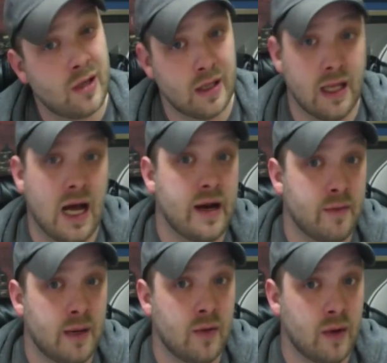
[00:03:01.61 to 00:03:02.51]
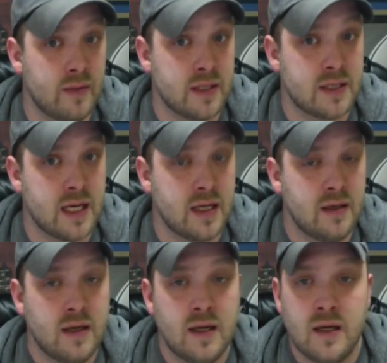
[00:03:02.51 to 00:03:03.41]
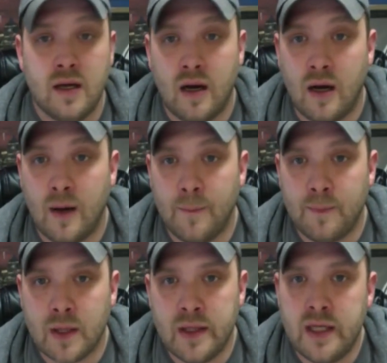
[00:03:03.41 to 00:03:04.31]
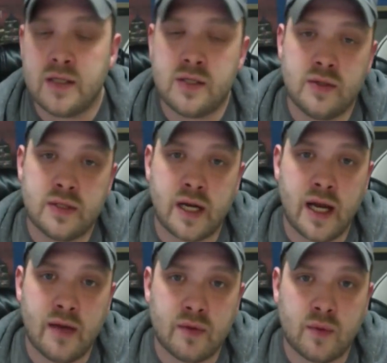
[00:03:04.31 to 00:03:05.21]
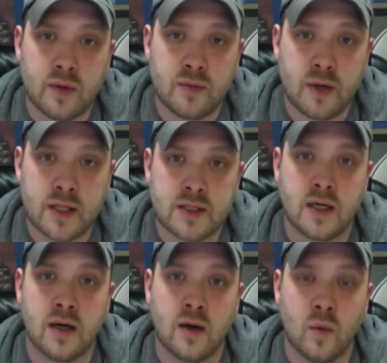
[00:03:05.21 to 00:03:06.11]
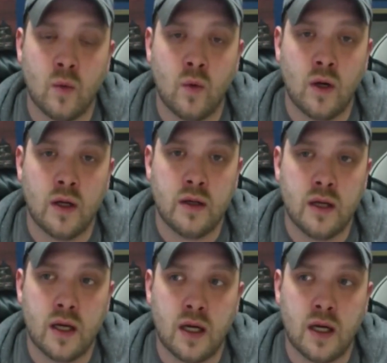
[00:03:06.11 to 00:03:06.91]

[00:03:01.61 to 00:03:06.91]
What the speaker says: a lot about web design. The issues that I have with WordPress are, one,